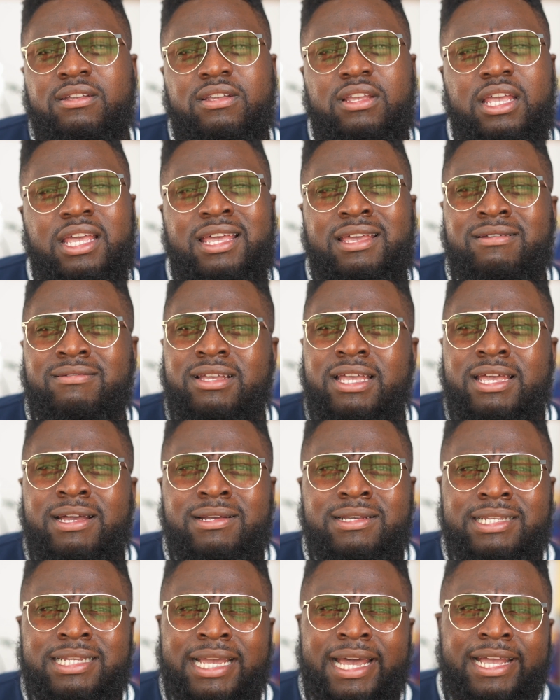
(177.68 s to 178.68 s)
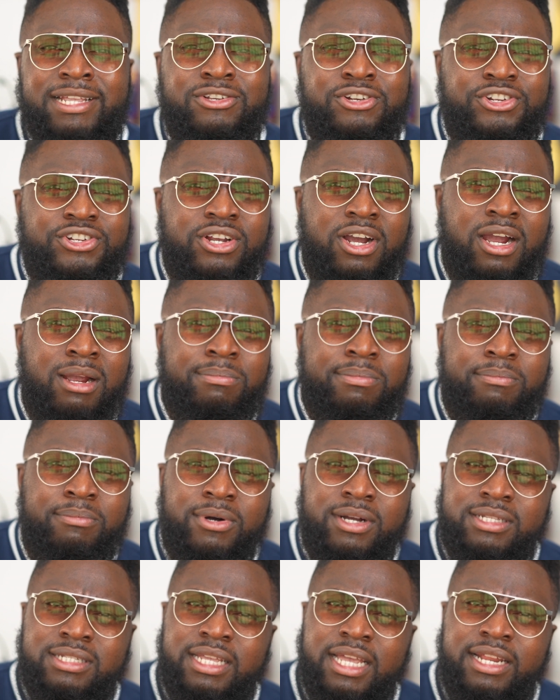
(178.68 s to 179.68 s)
It was kind of sharp,
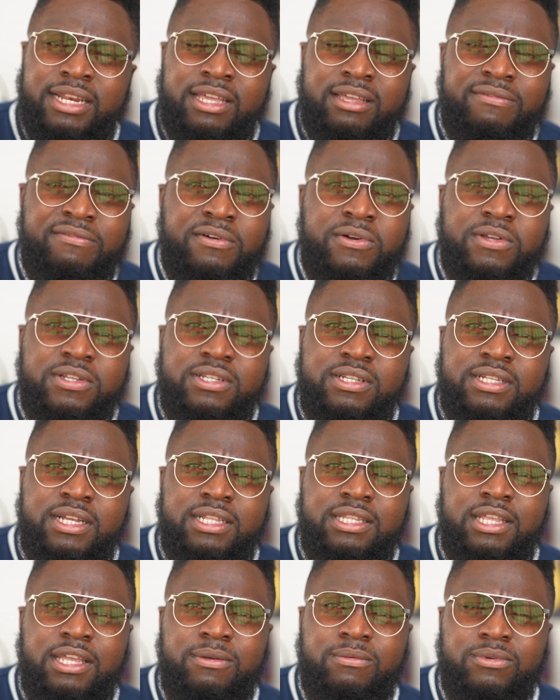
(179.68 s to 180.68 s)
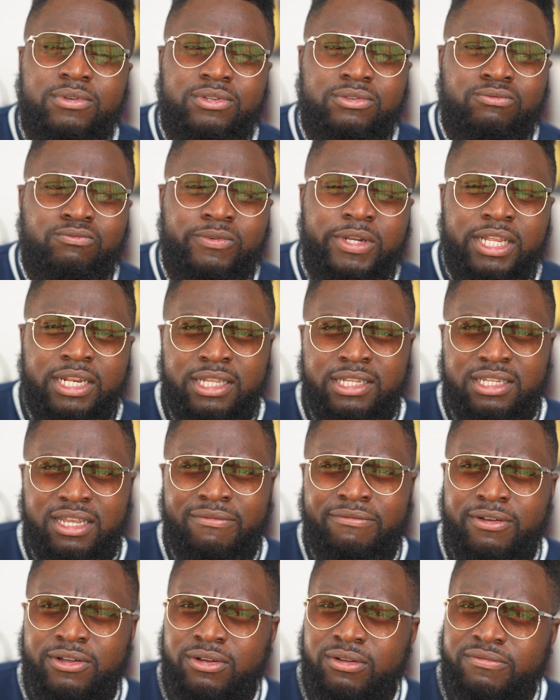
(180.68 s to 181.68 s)
but nailing focus on that thing was really
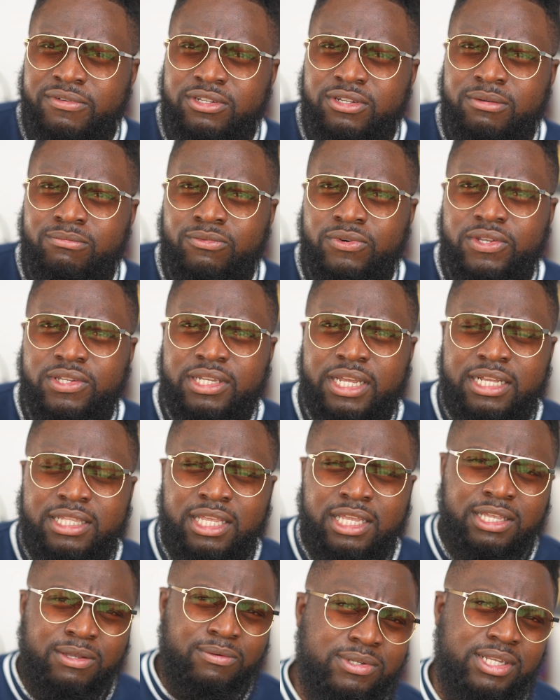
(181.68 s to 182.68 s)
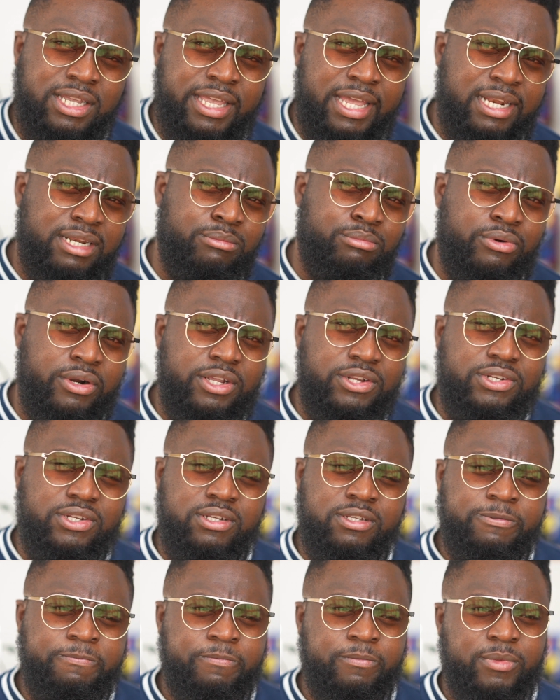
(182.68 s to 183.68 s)
difficult for some reason. I think the
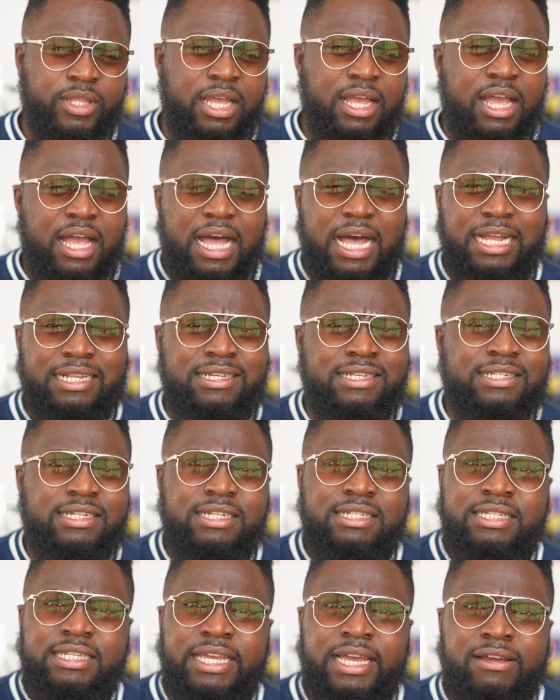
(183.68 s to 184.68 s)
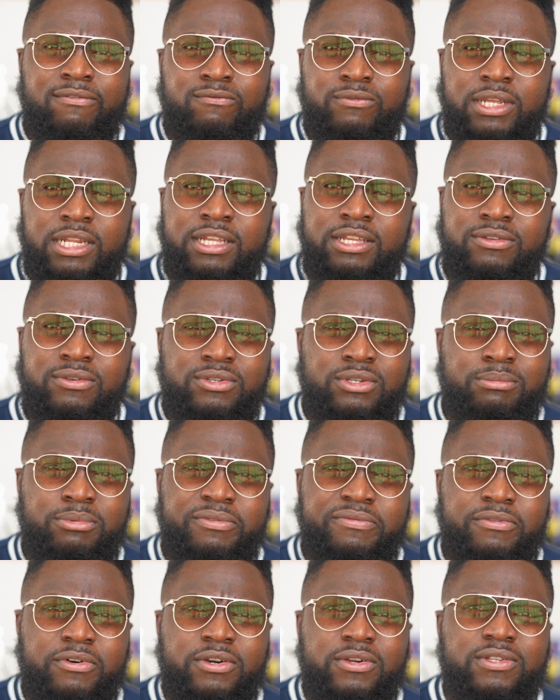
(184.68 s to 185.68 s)
calibration. I just couldn't get really
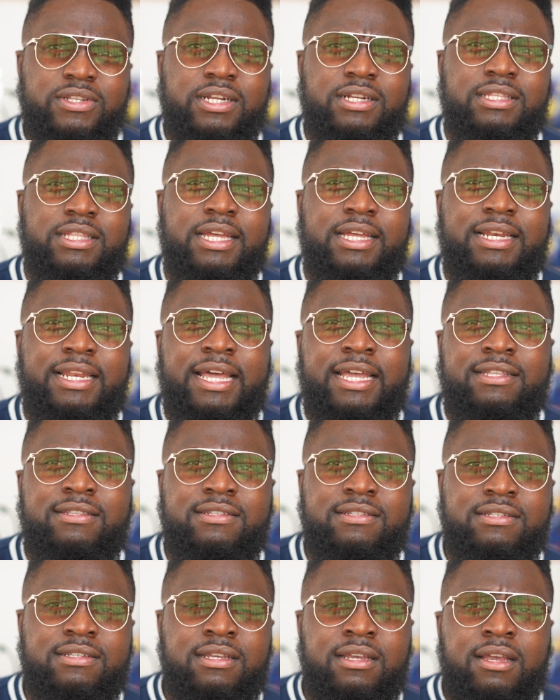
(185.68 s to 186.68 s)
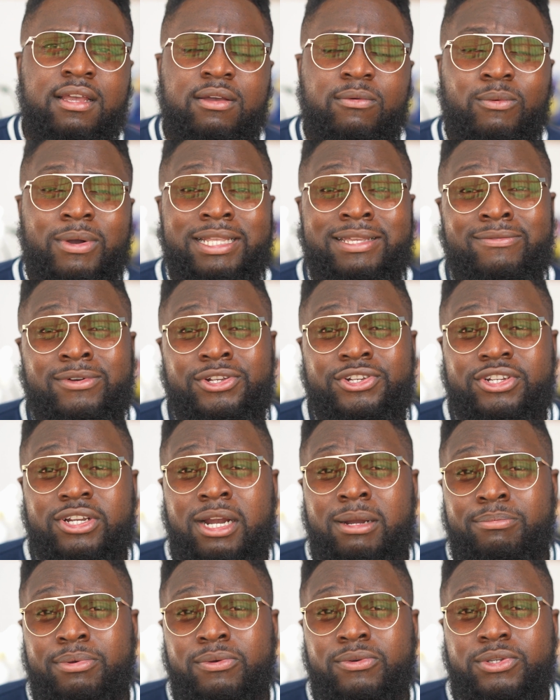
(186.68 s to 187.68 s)
usable photos out of that lens. When it was
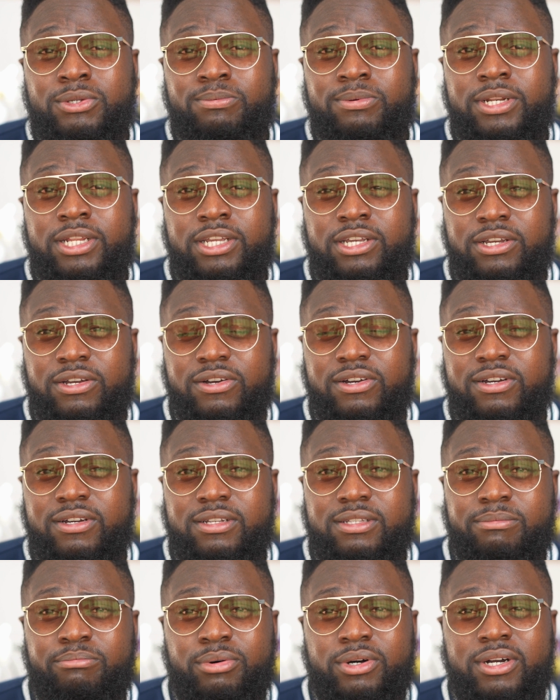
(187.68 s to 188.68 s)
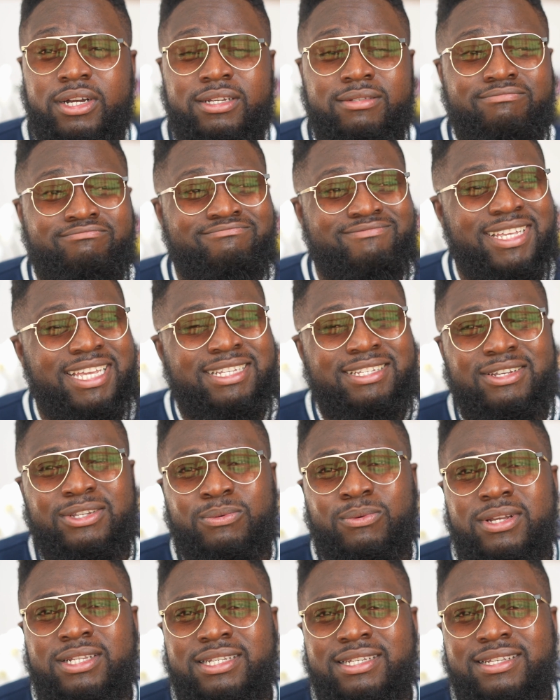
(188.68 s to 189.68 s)
sharp, it was pretty good, but it
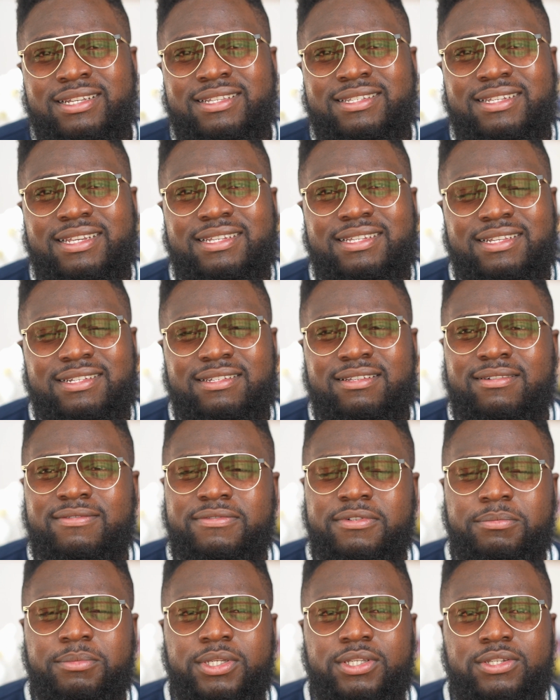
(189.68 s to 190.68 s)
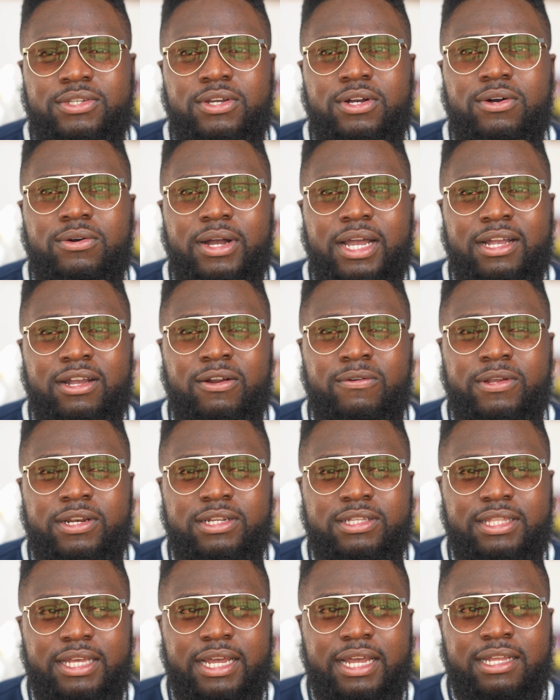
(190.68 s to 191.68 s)
just wasn't consistent enough for me, so I got rid
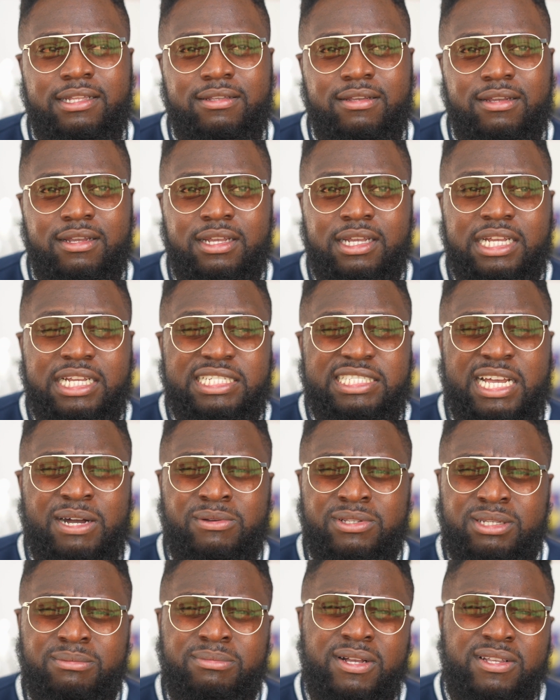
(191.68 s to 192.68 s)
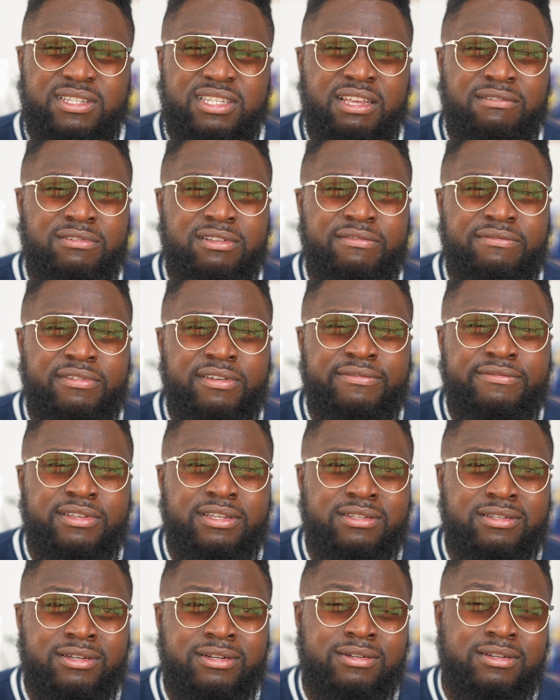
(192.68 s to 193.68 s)
of that. That one's about
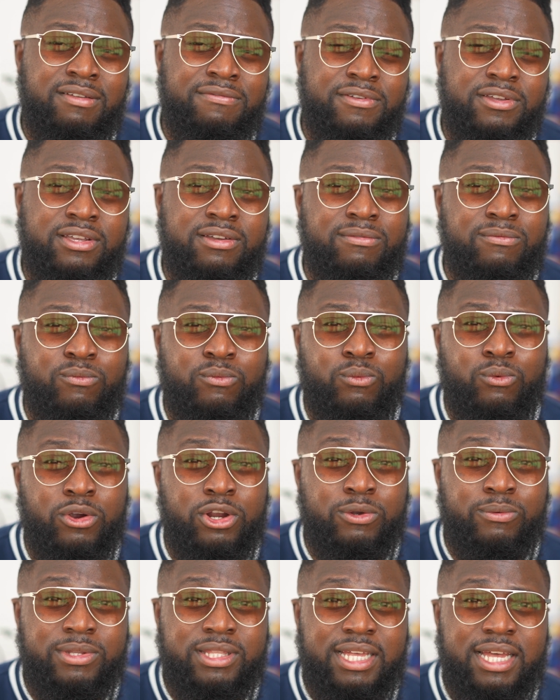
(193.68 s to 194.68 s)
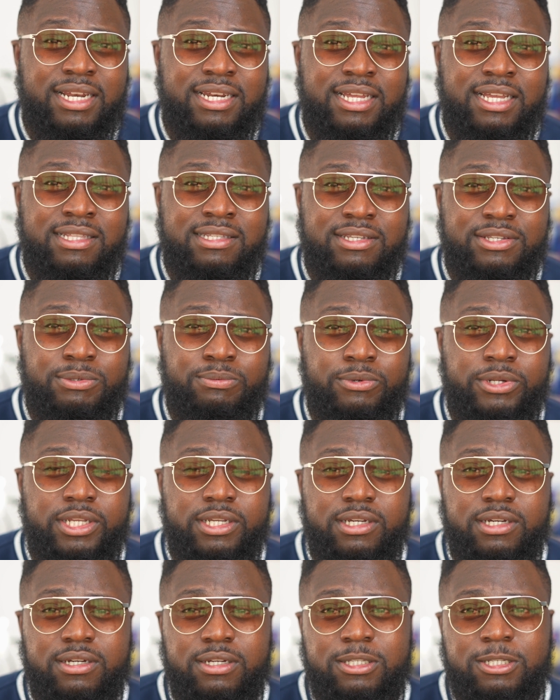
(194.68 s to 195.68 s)
$750, so if you can work with that lens, it's
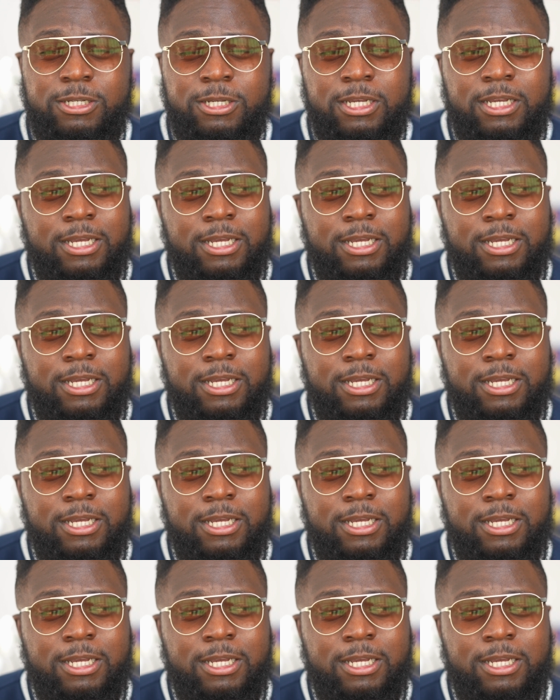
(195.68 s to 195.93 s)
pretty good.